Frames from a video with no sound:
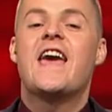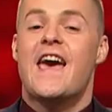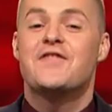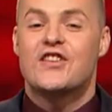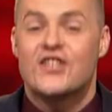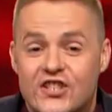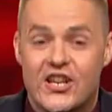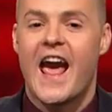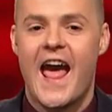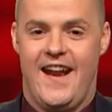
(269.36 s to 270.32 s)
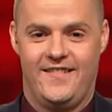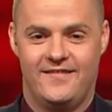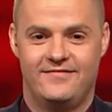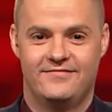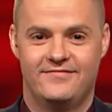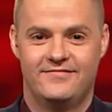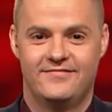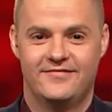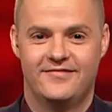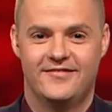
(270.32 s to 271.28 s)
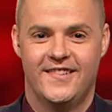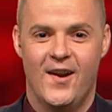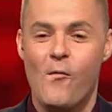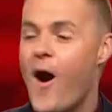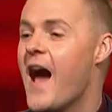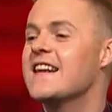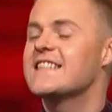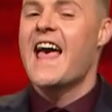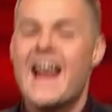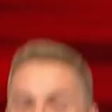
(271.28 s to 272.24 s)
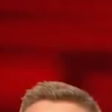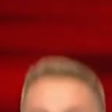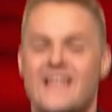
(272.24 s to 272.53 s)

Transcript: gives a shit? Why does any of